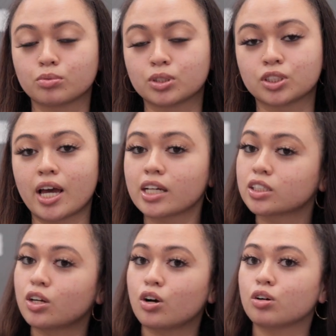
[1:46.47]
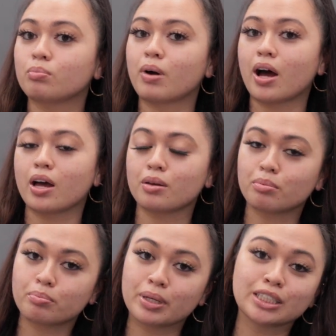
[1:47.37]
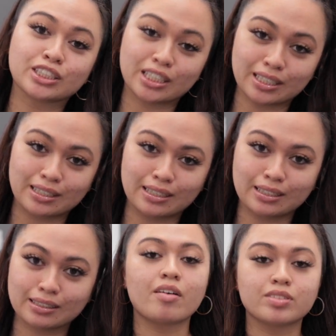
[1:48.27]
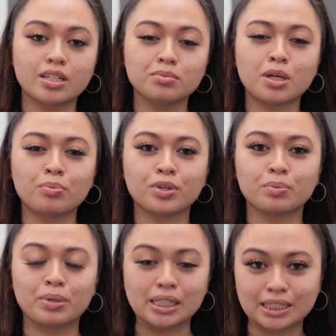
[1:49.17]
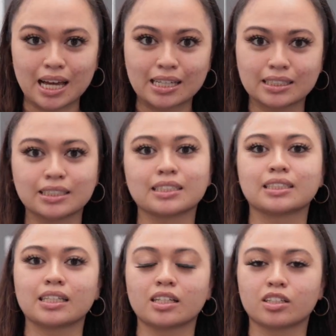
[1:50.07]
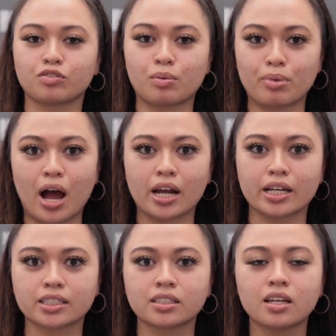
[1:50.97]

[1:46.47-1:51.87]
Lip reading: which is actually owned by Peach and Lily. I've teamed up with Peach Slices to see their different products.